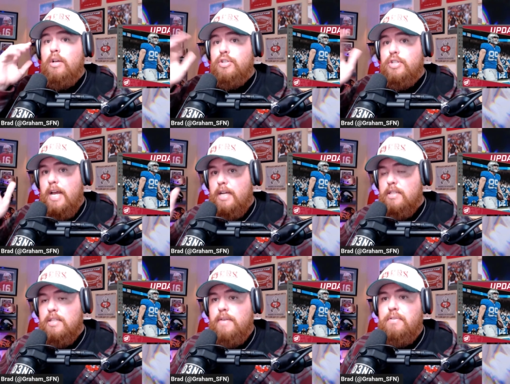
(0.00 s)
Shout out
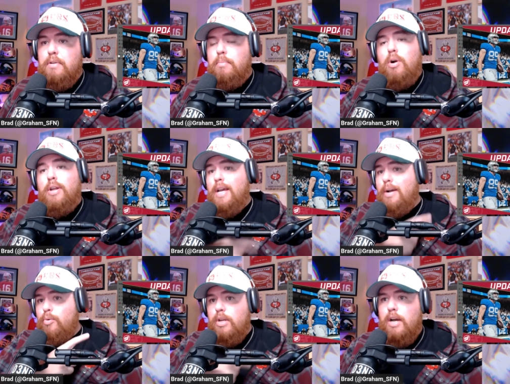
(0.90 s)
to David Lombardi. I
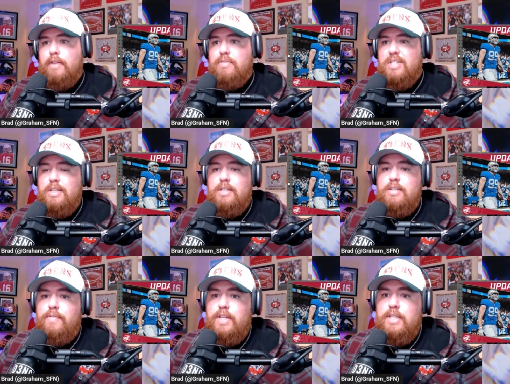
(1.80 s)
would not have seen
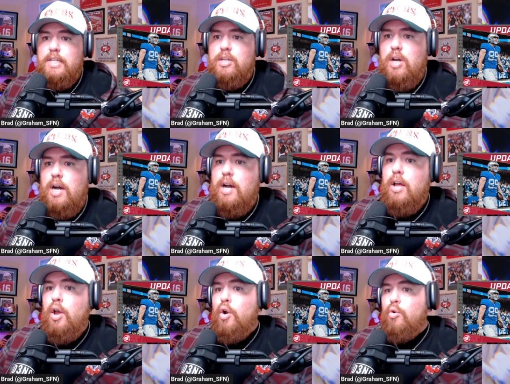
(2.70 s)
this if he did not
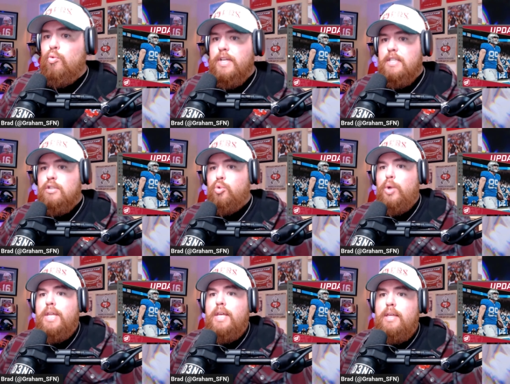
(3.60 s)

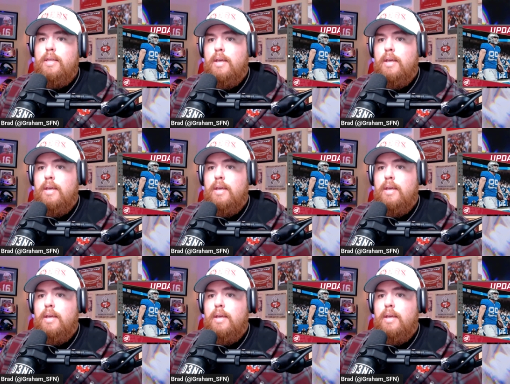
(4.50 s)
retweet it.